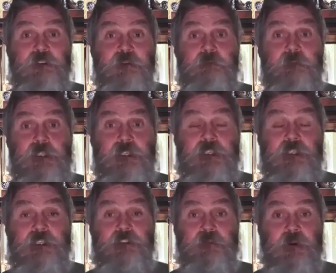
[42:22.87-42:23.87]
There's
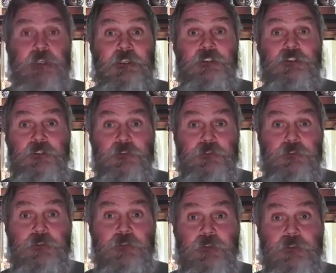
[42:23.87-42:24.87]
7 million
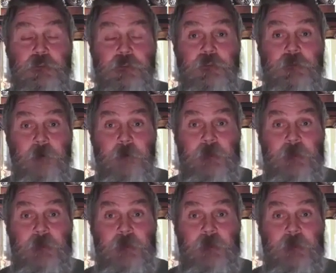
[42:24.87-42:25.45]
Israeli Jews.